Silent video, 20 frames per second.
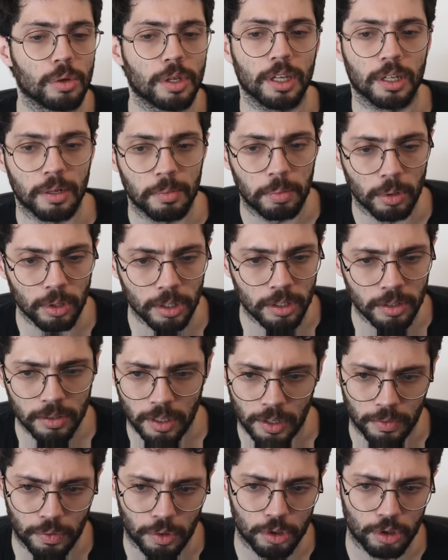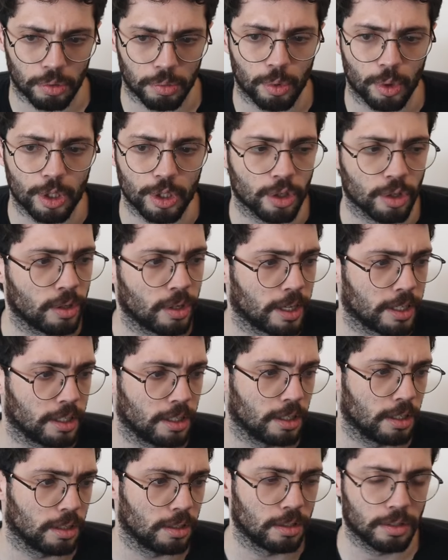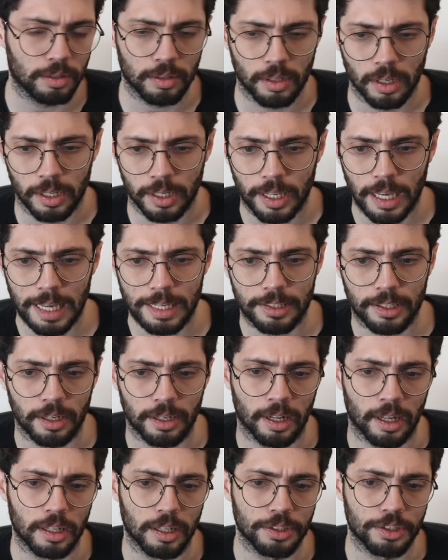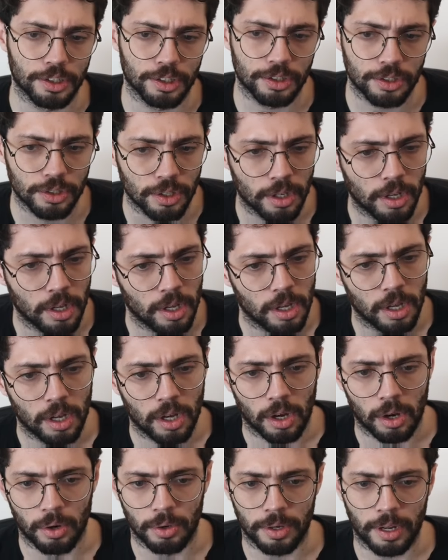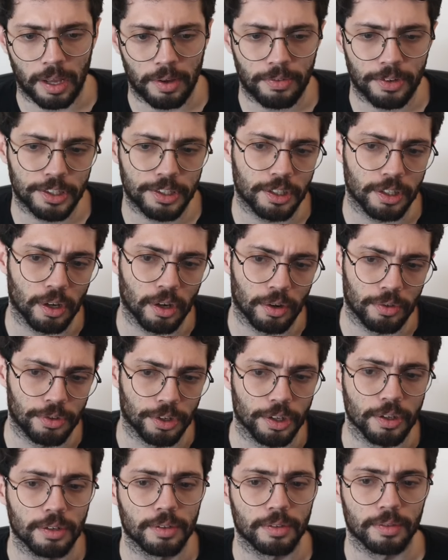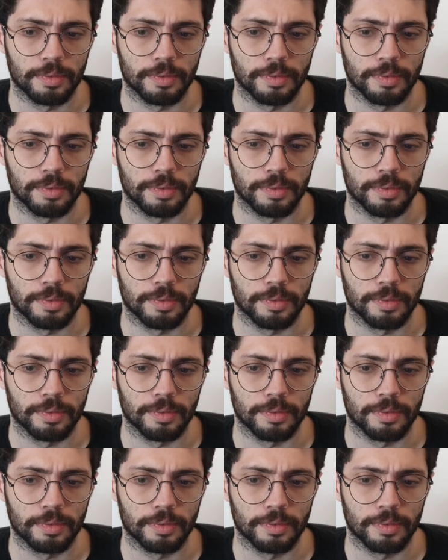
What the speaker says: at the Boolean, and for some reason I did case analysis on FST of E.